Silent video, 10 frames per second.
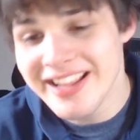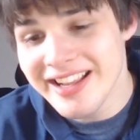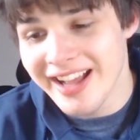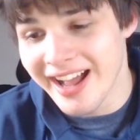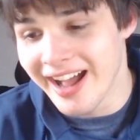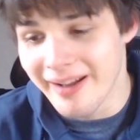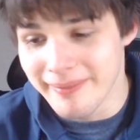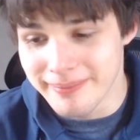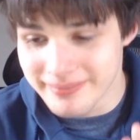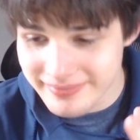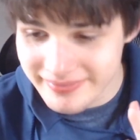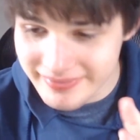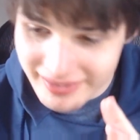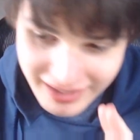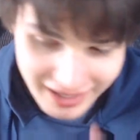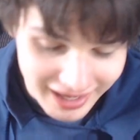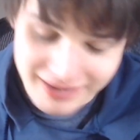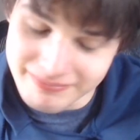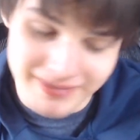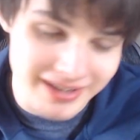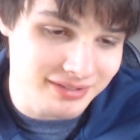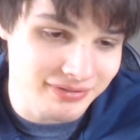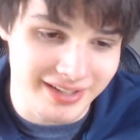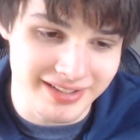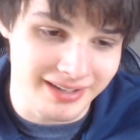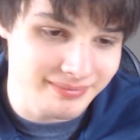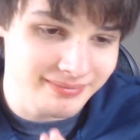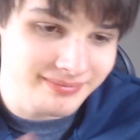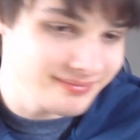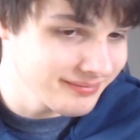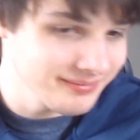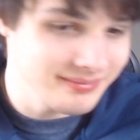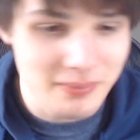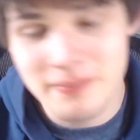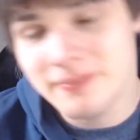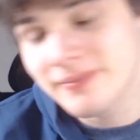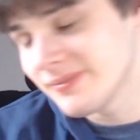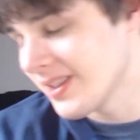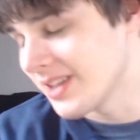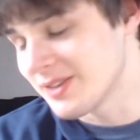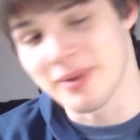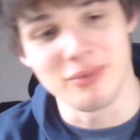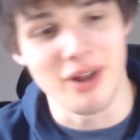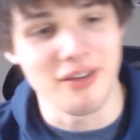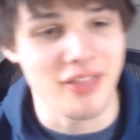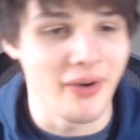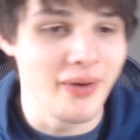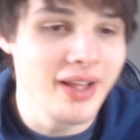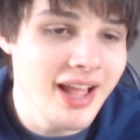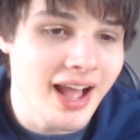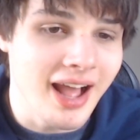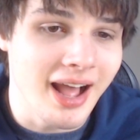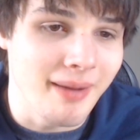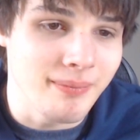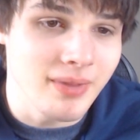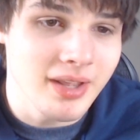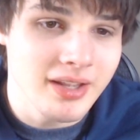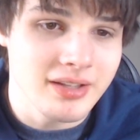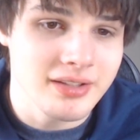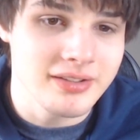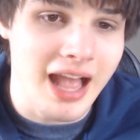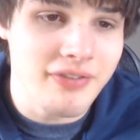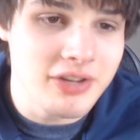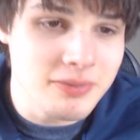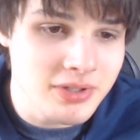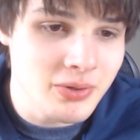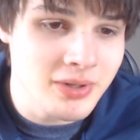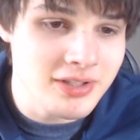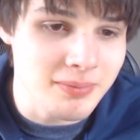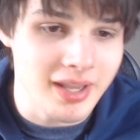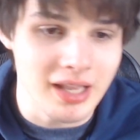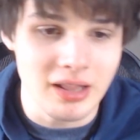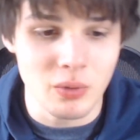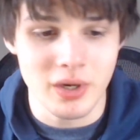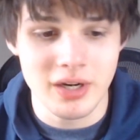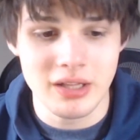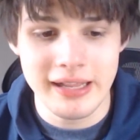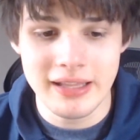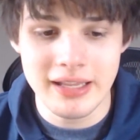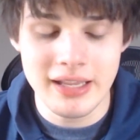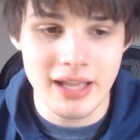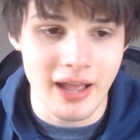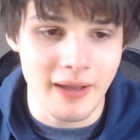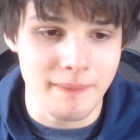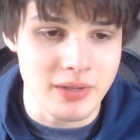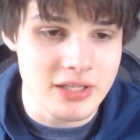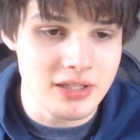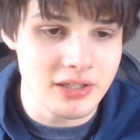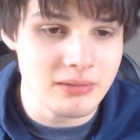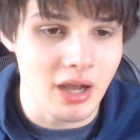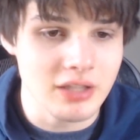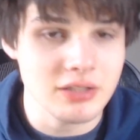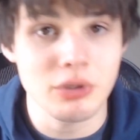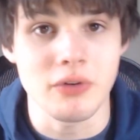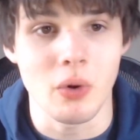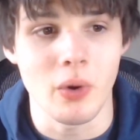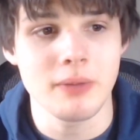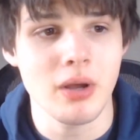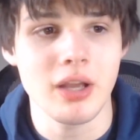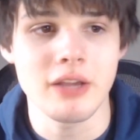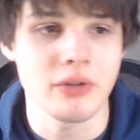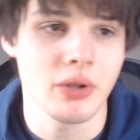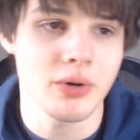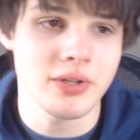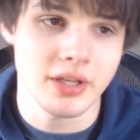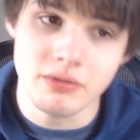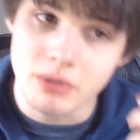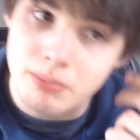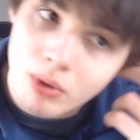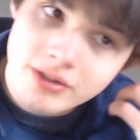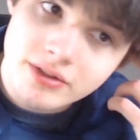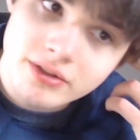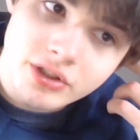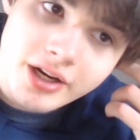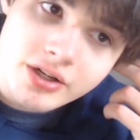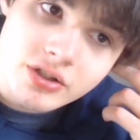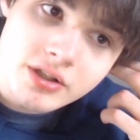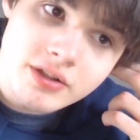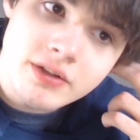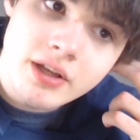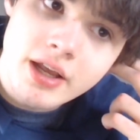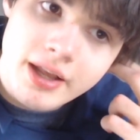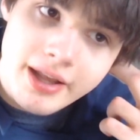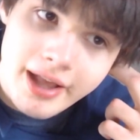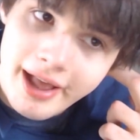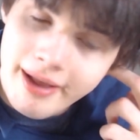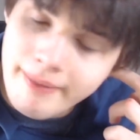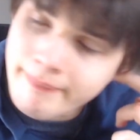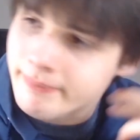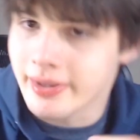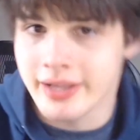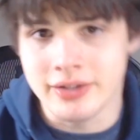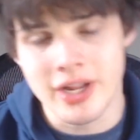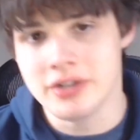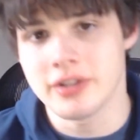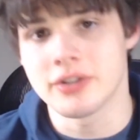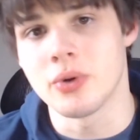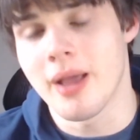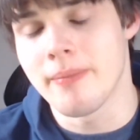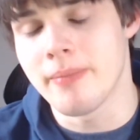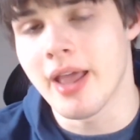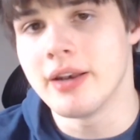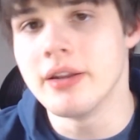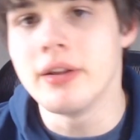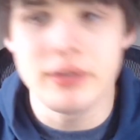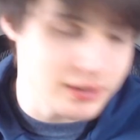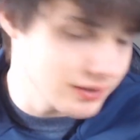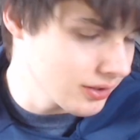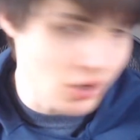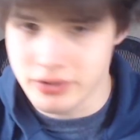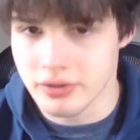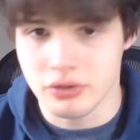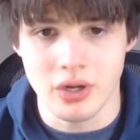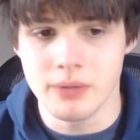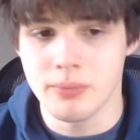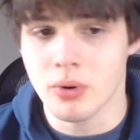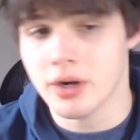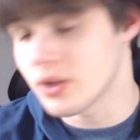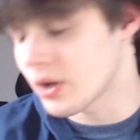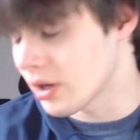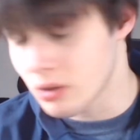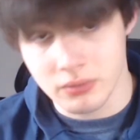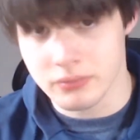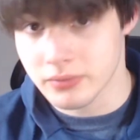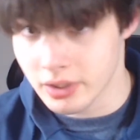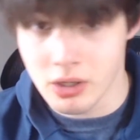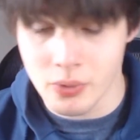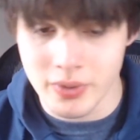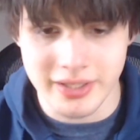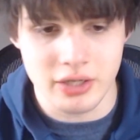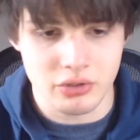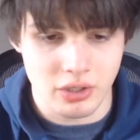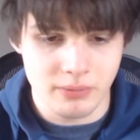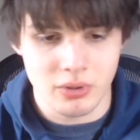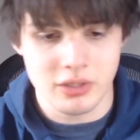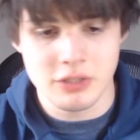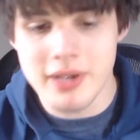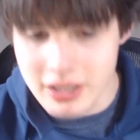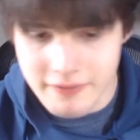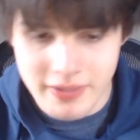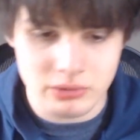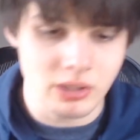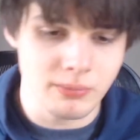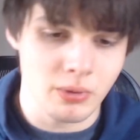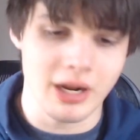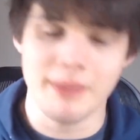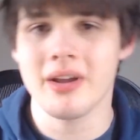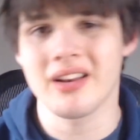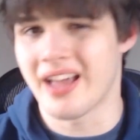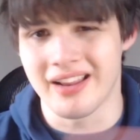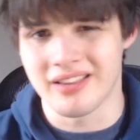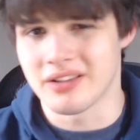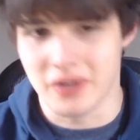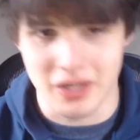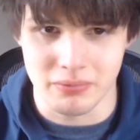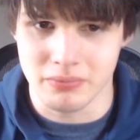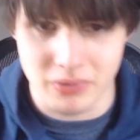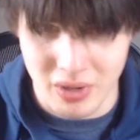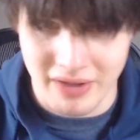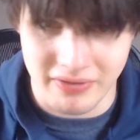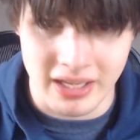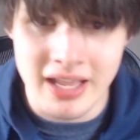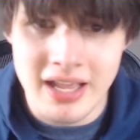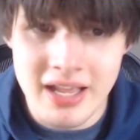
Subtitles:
I meant to fix it. It's been rough though. Zaf has been doing some killer work lately. He's done some awesome work for Oinkbot. If you'll notice in reports and suggestions, it changes it to an embed. Still goes on the Trello board. You can still always see that Trello board. Speaking of that Trello board, I'm not going to edit this video too heavily.